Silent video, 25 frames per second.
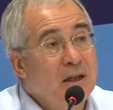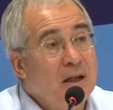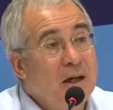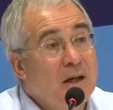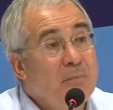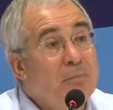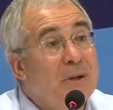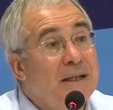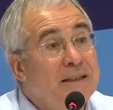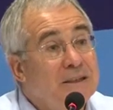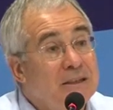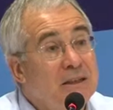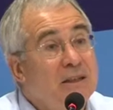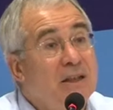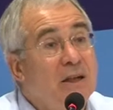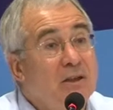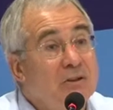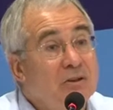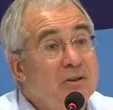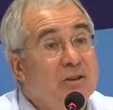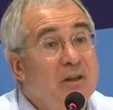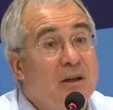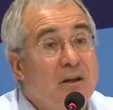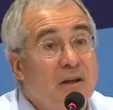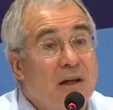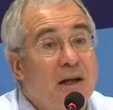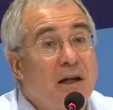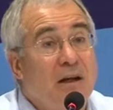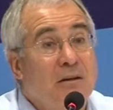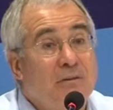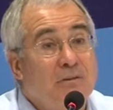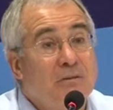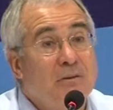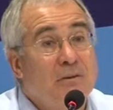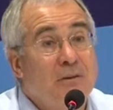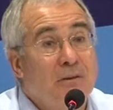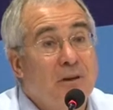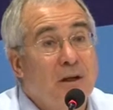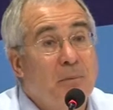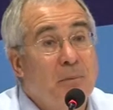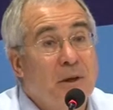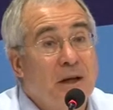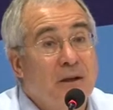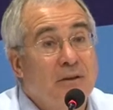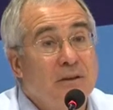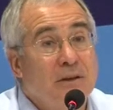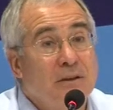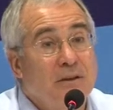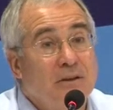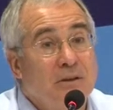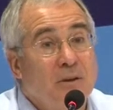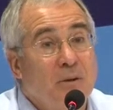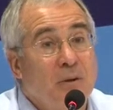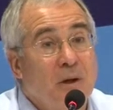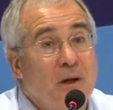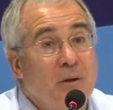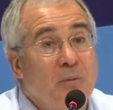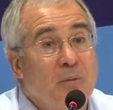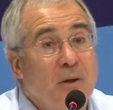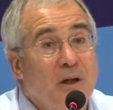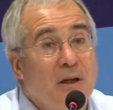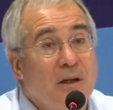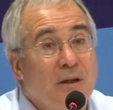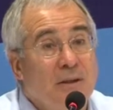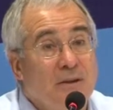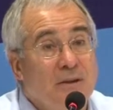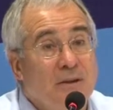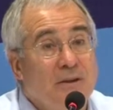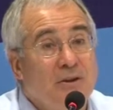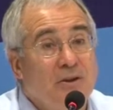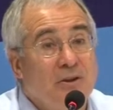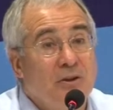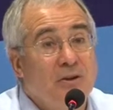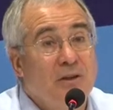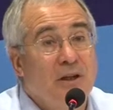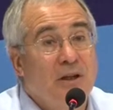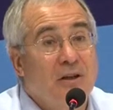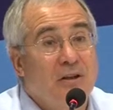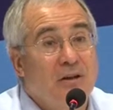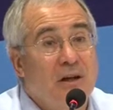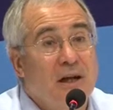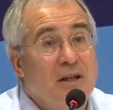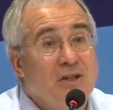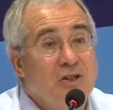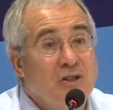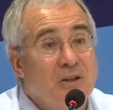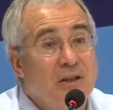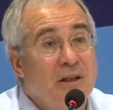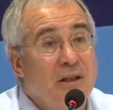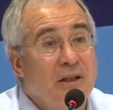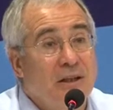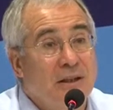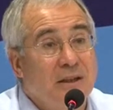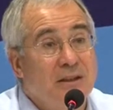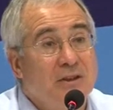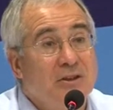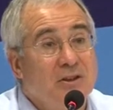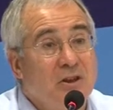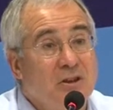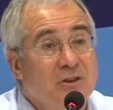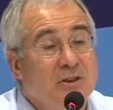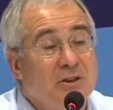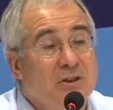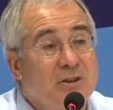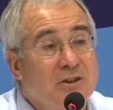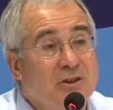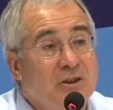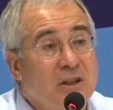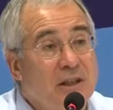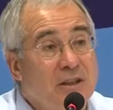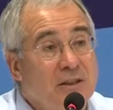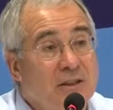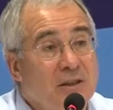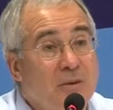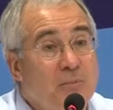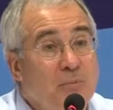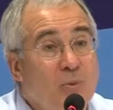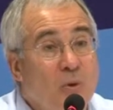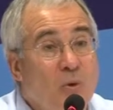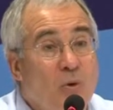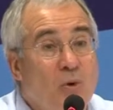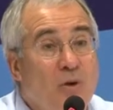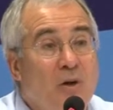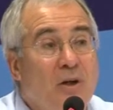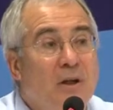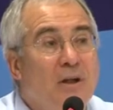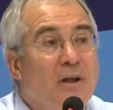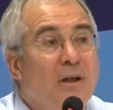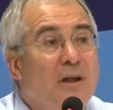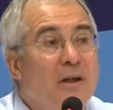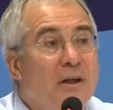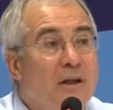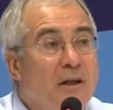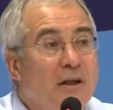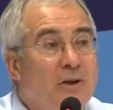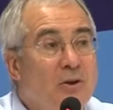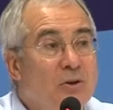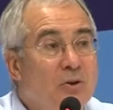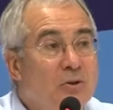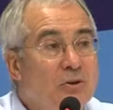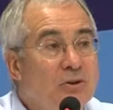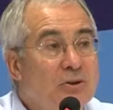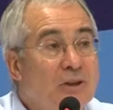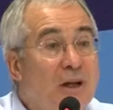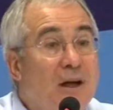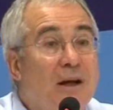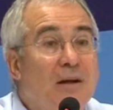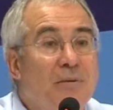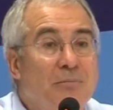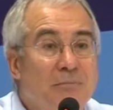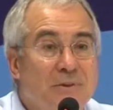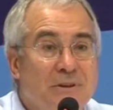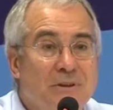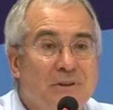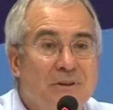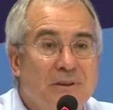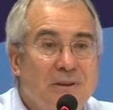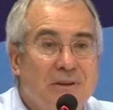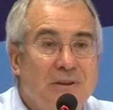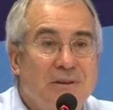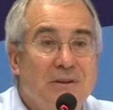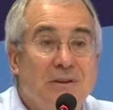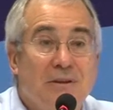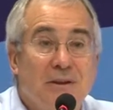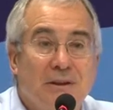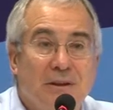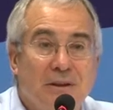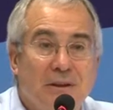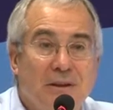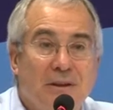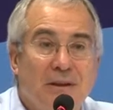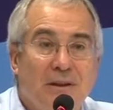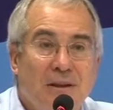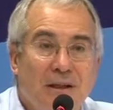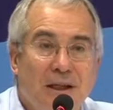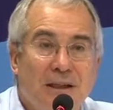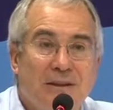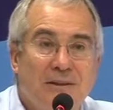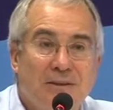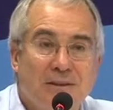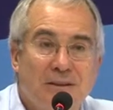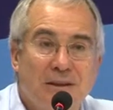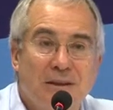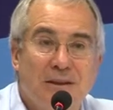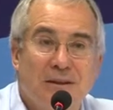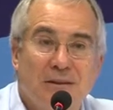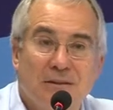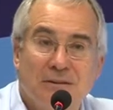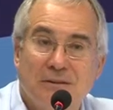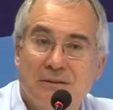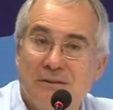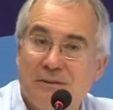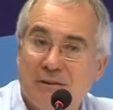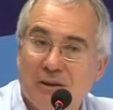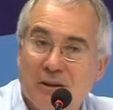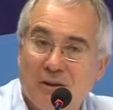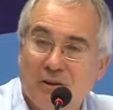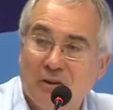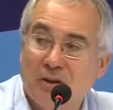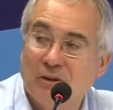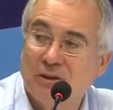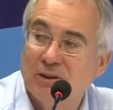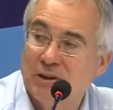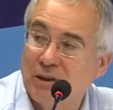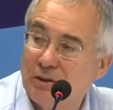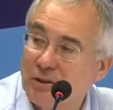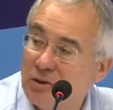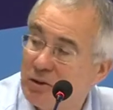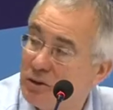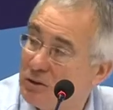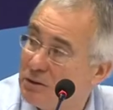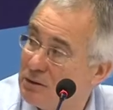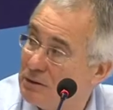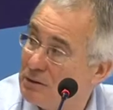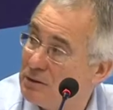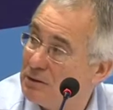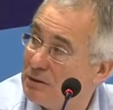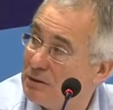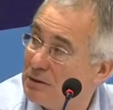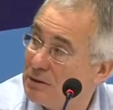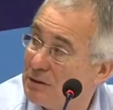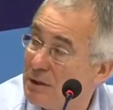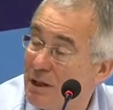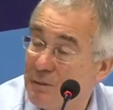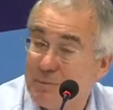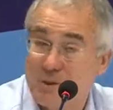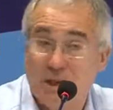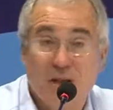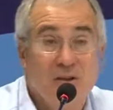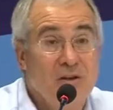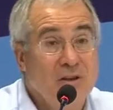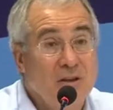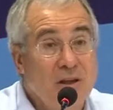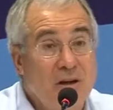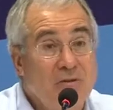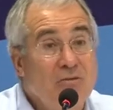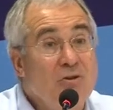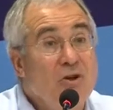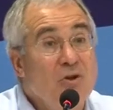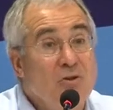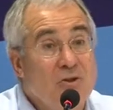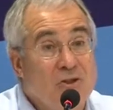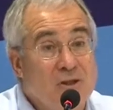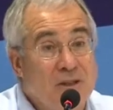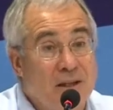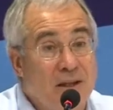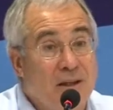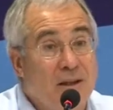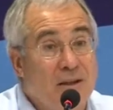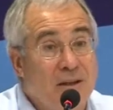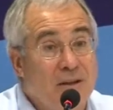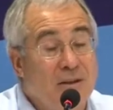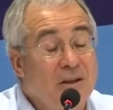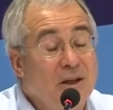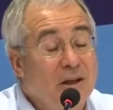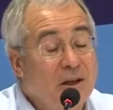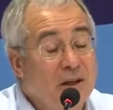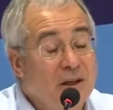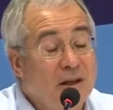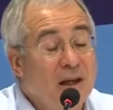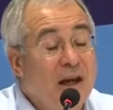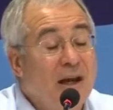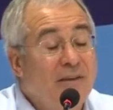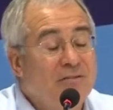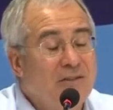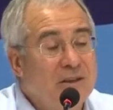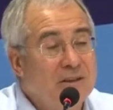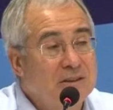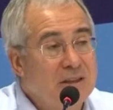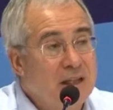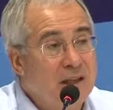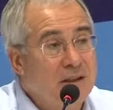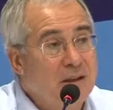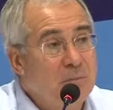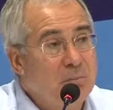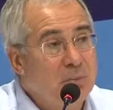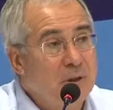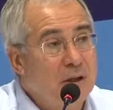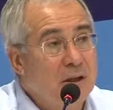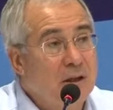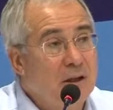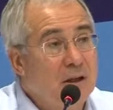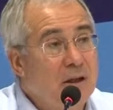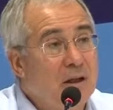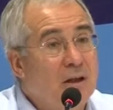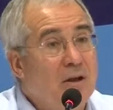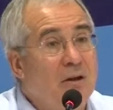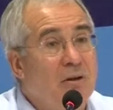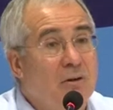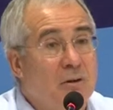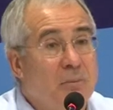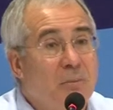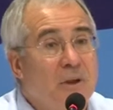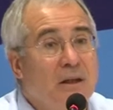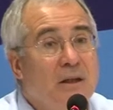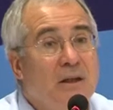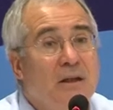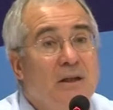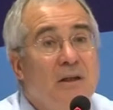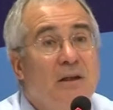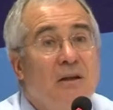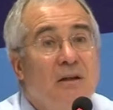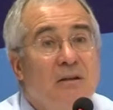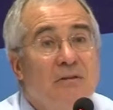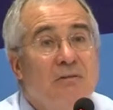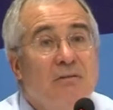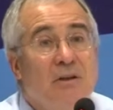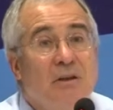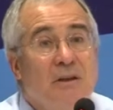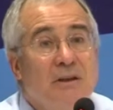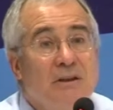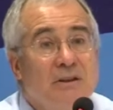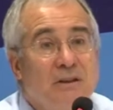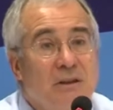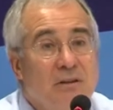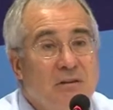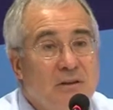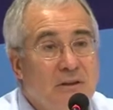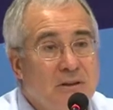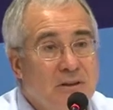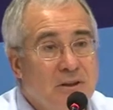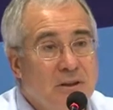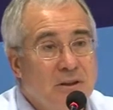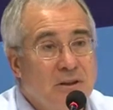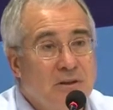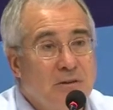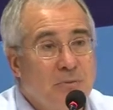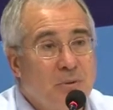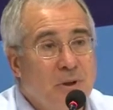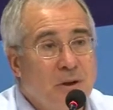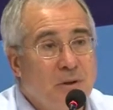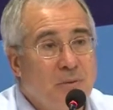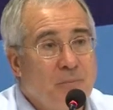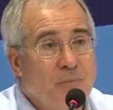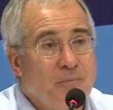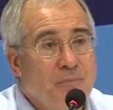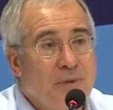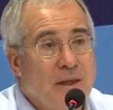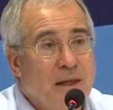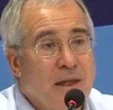And Mexico's going out about this quite well, as it's doing it gradually and it's concentrating more in good times and less in not so good times. There are roots here, and you have to take the political economy very seriously as well.